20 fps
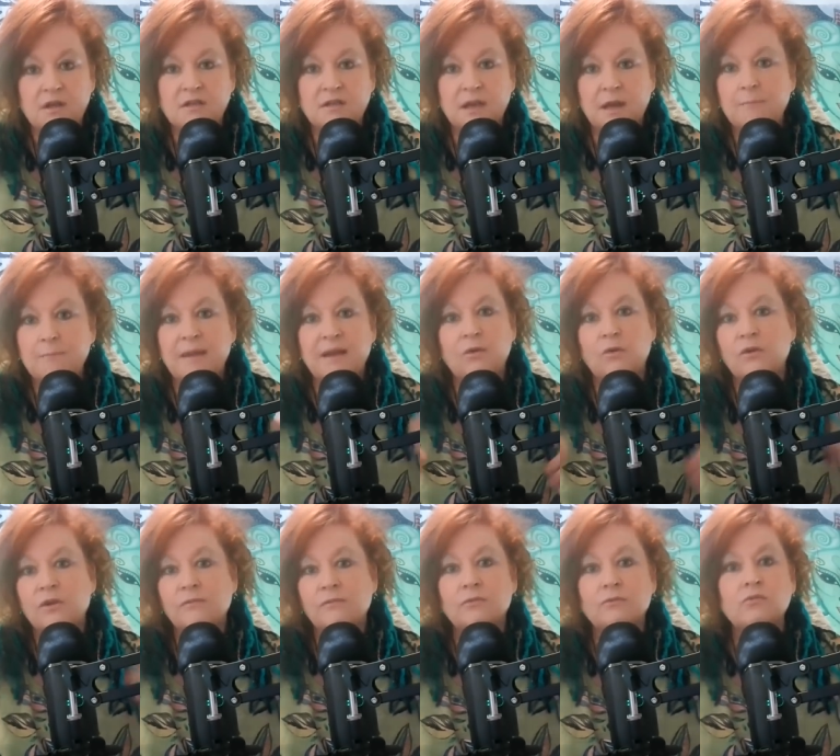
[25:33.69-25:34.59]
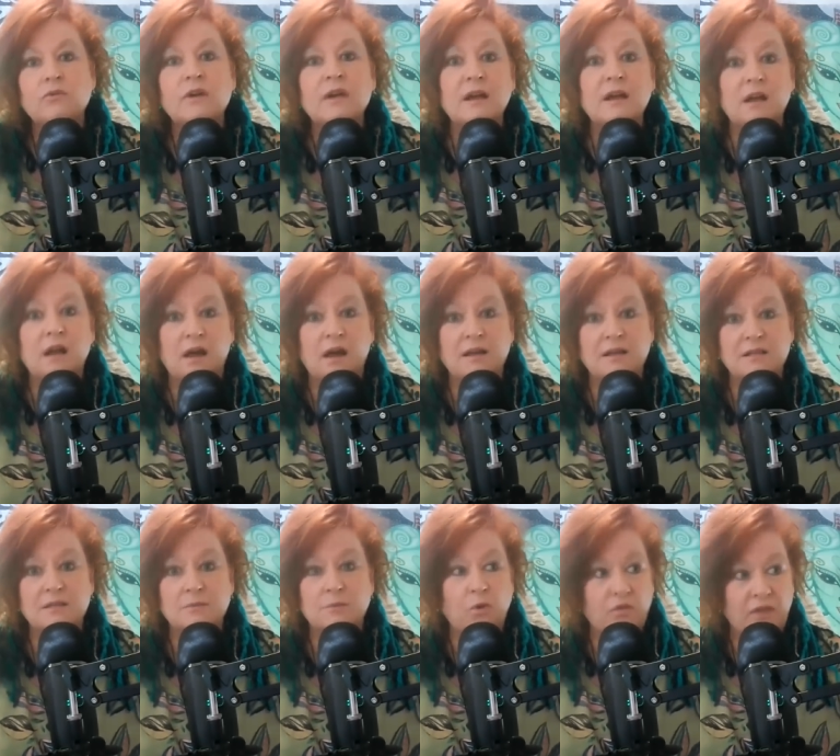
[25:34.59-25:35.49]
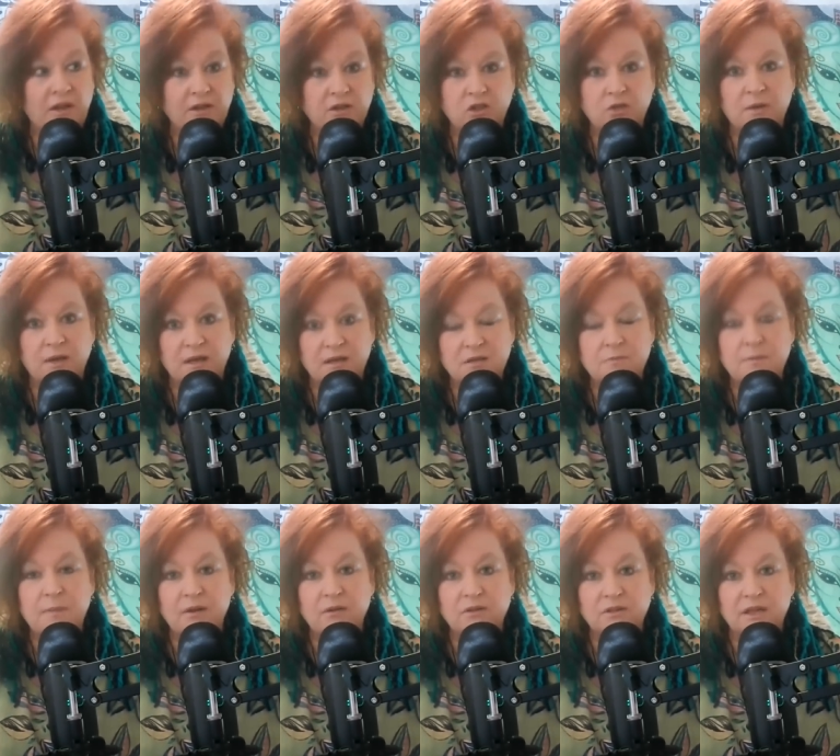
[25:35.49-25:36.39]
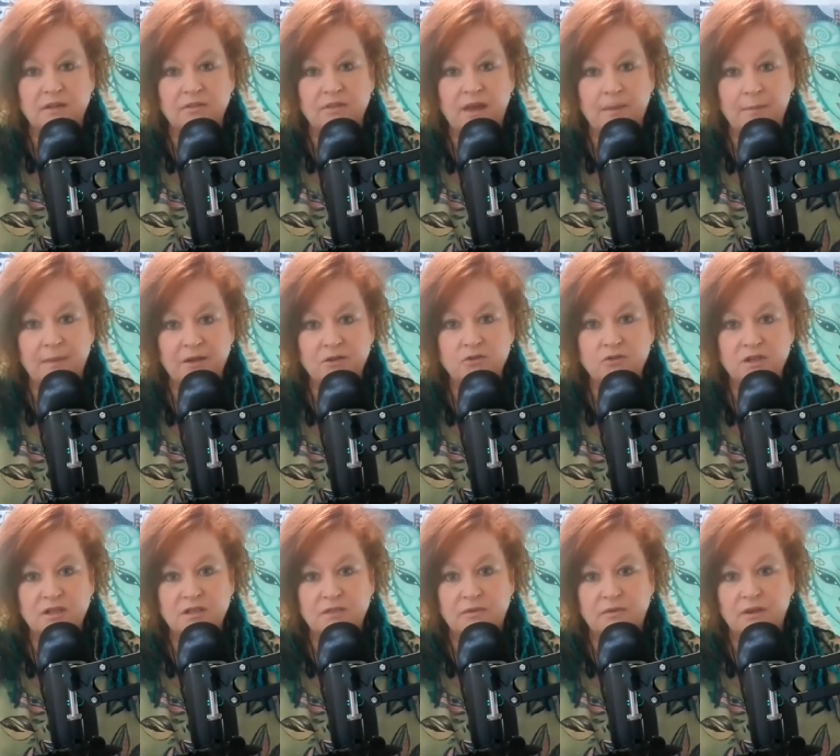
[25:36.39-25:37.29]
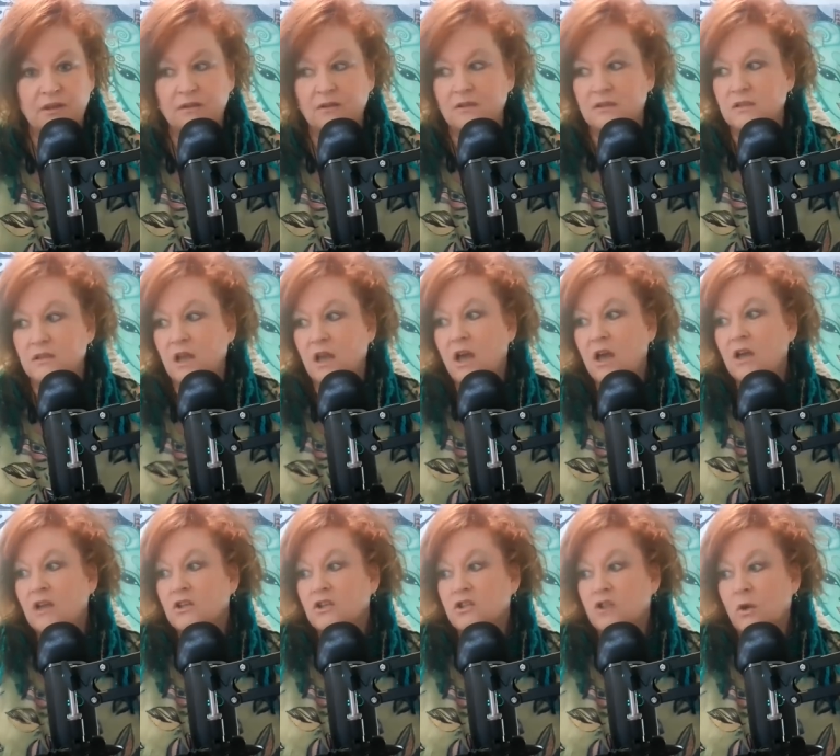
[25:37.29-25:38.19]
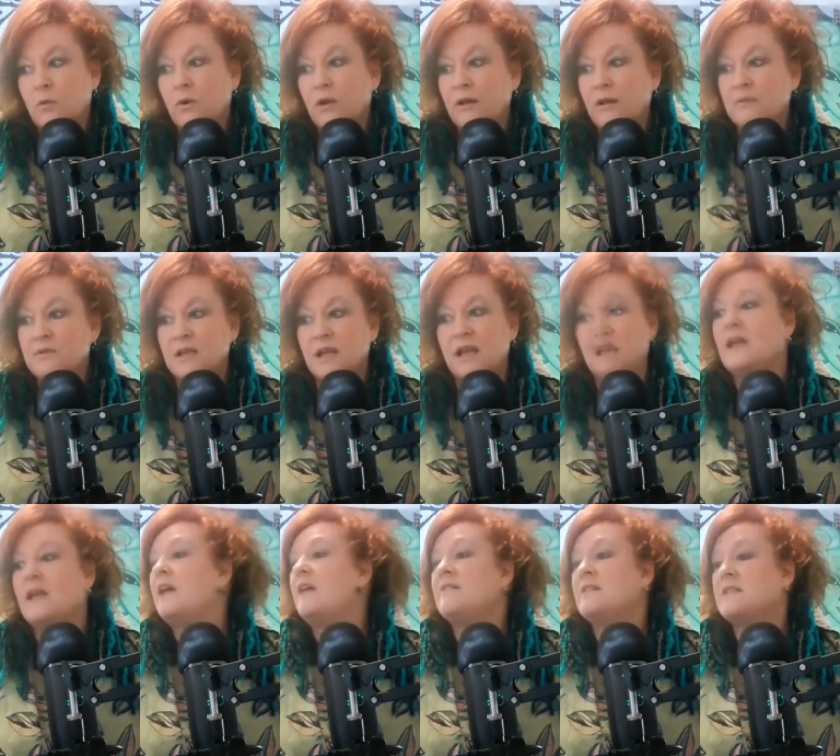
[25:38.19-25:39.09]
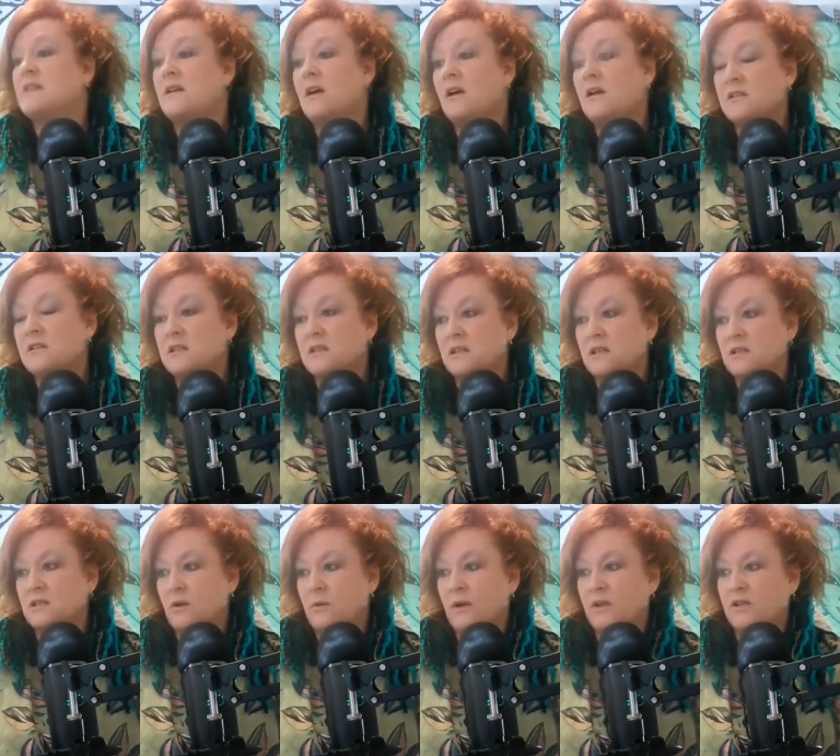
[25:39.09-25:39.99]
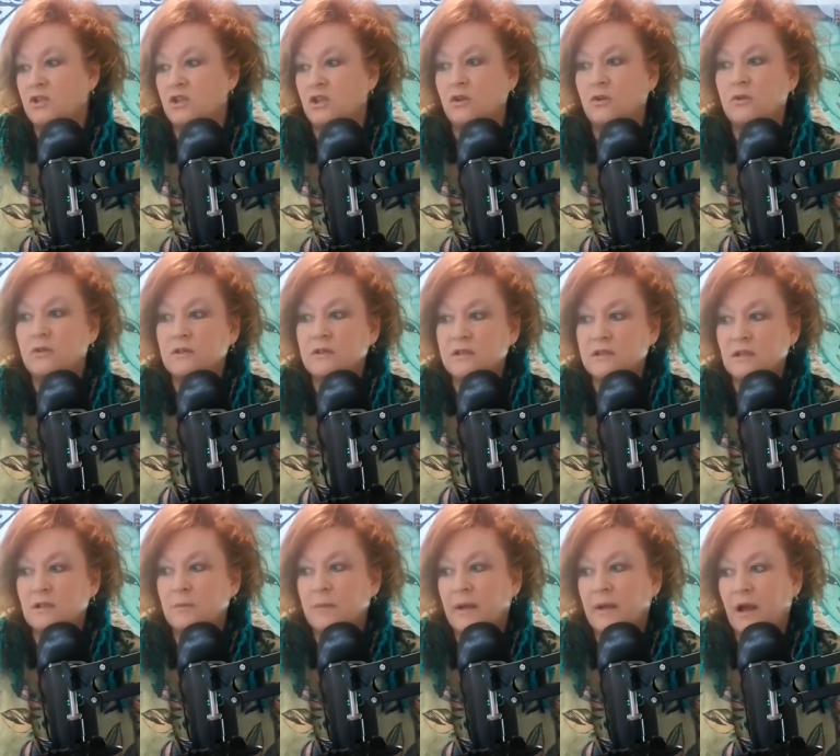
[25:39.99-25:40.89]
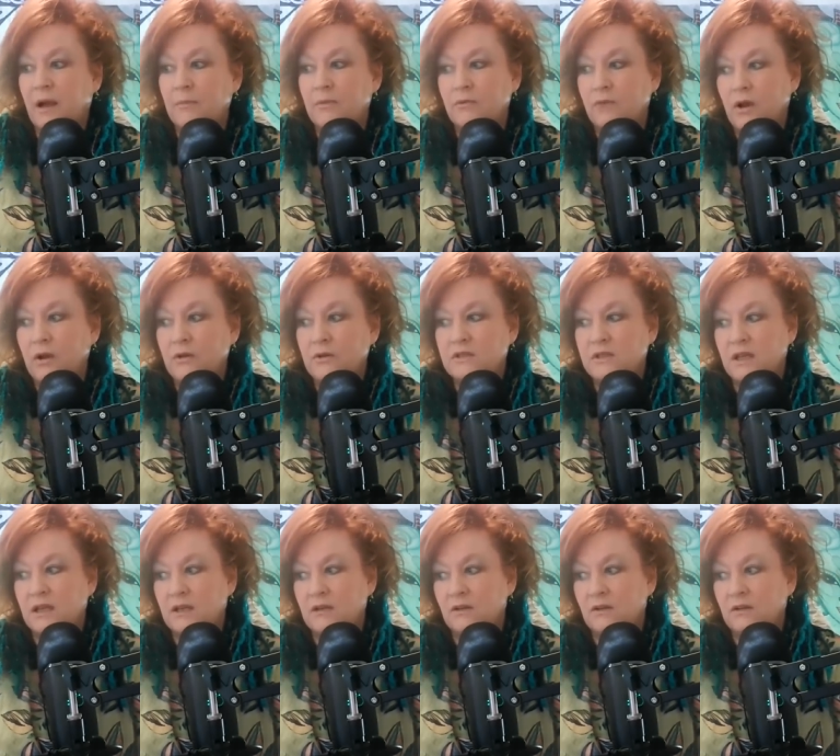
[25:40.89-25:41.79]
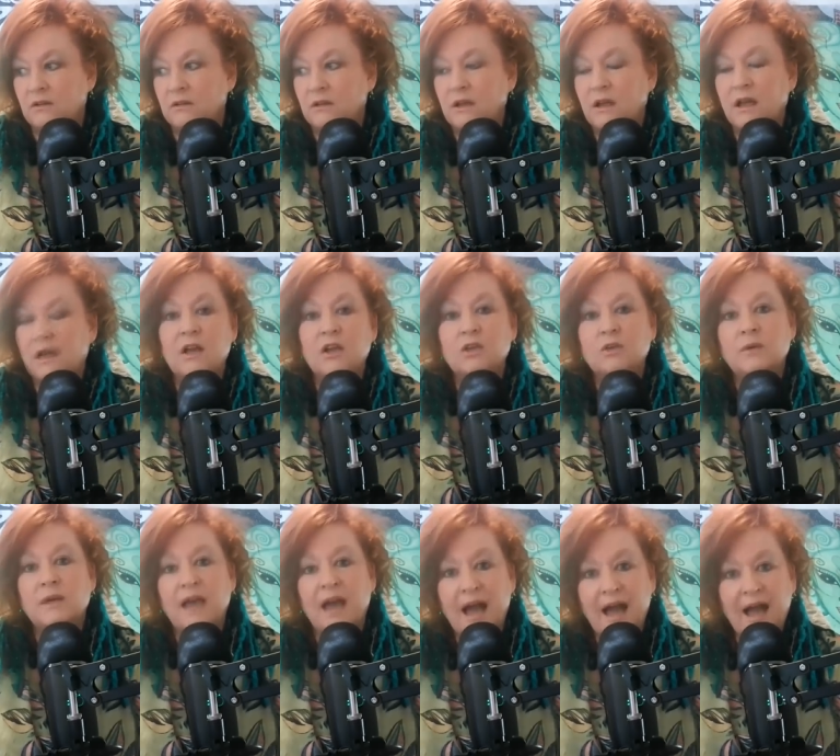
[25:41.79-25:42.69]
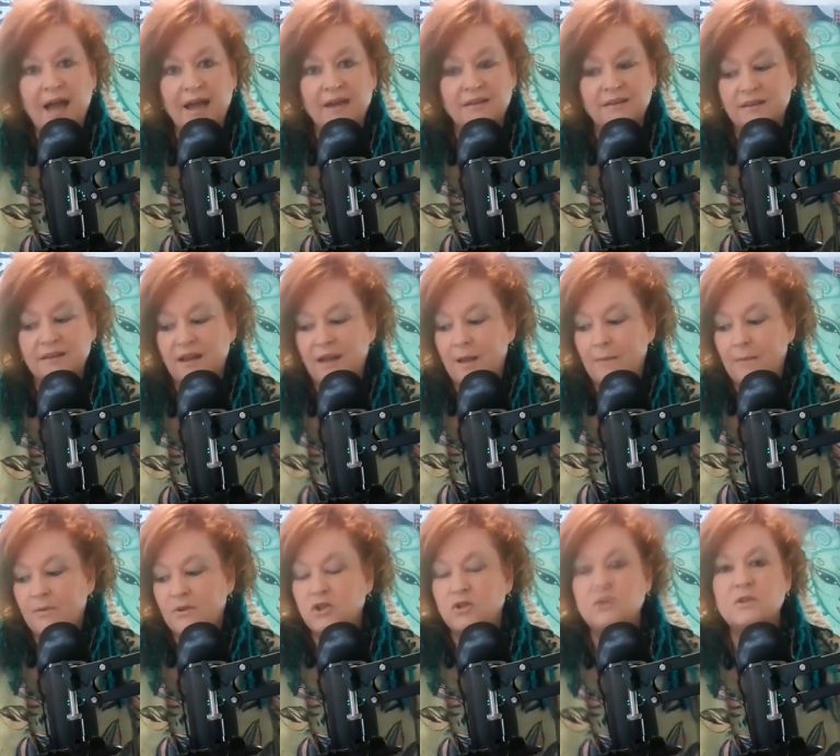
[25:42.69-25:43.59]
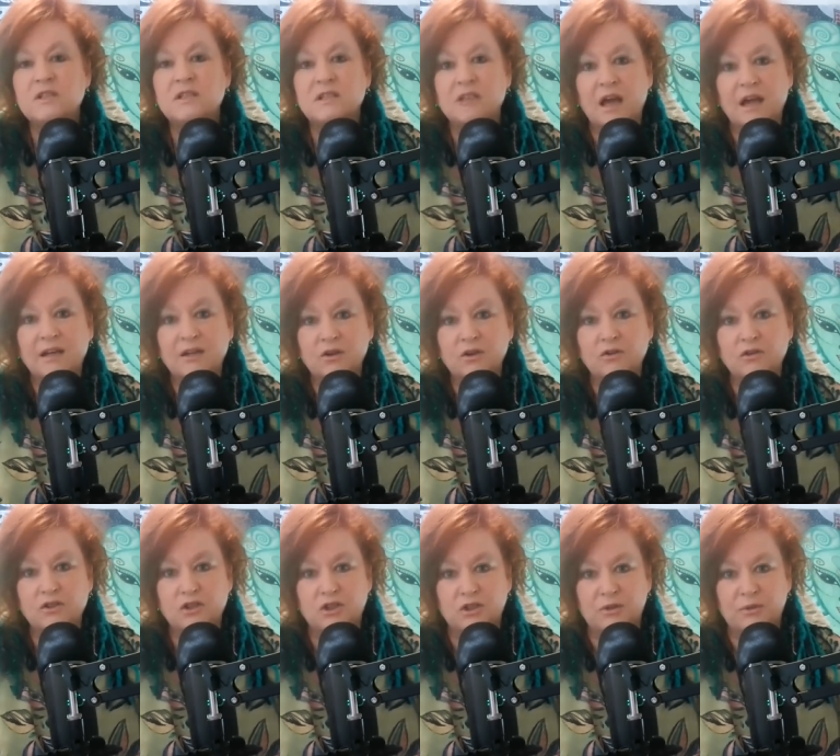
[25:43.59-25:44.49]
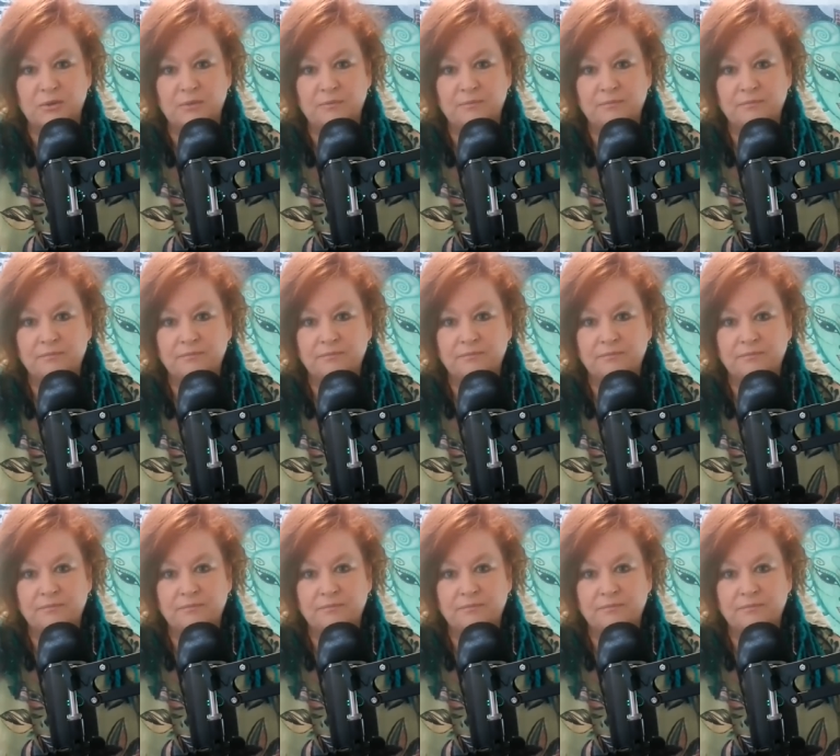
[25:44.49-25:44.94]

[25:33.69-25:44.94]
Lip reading: Some may not even realize what they're doing is building their matrix fields. So what I'm saying here is, in answer to this question, you can still pick up the rogue signal. You can, but you decide not to.